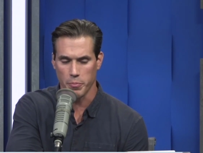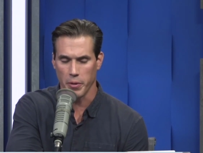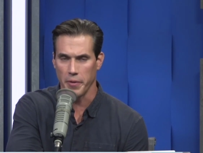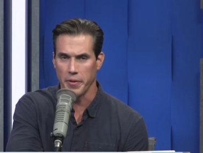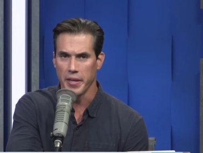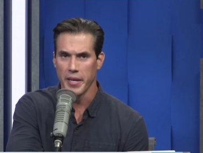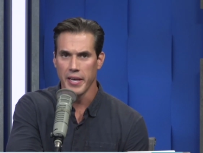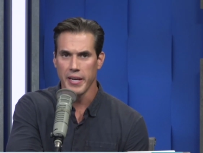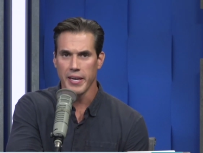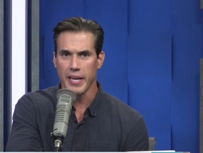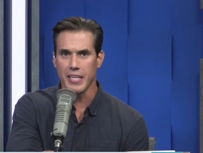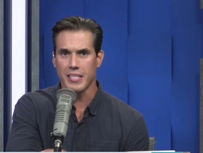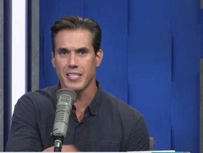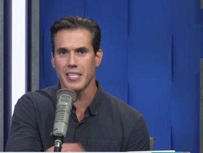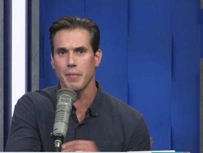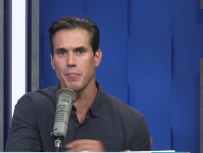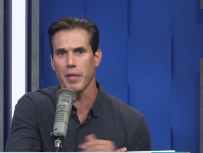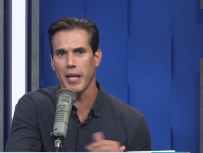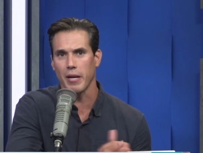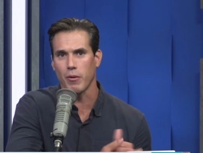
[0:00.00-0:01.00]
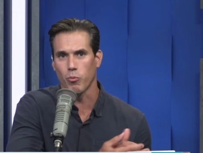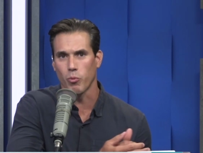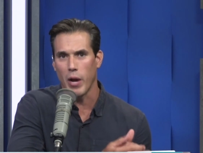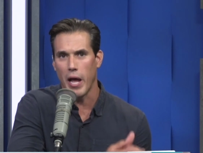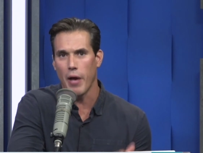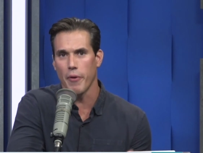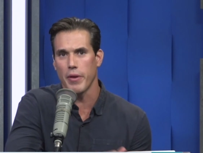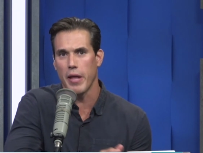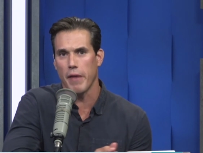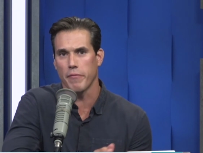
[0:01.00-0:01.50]
But it seemed like
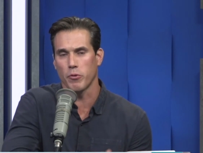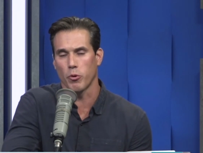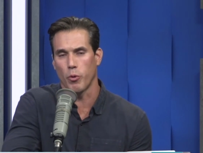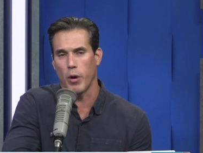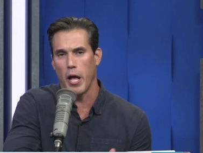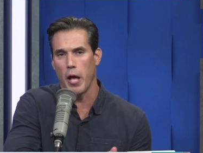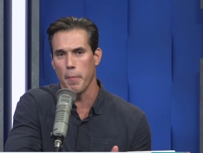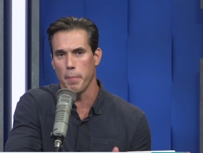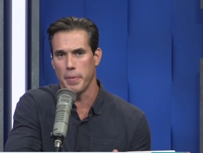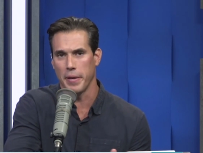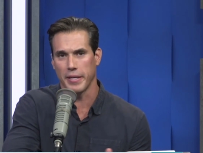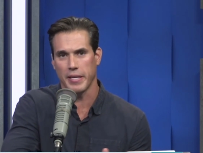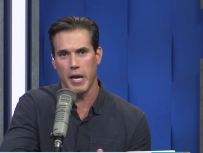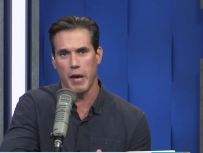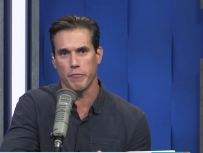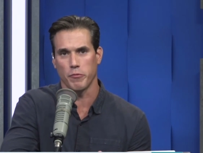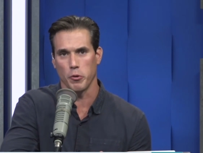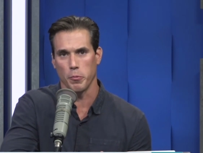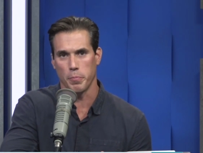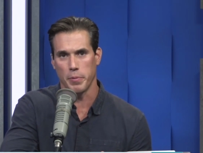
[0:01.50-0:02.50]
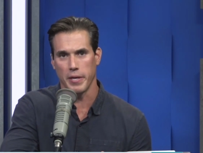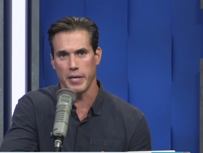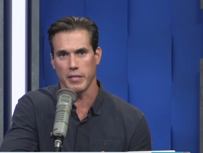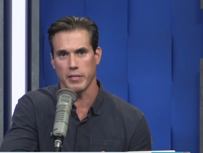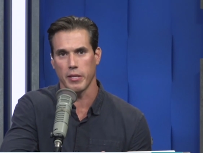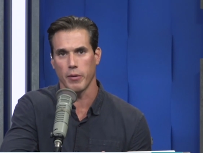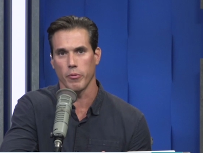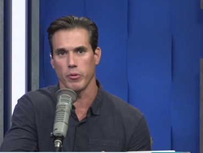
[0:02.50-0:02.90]
round after round, pick after pick,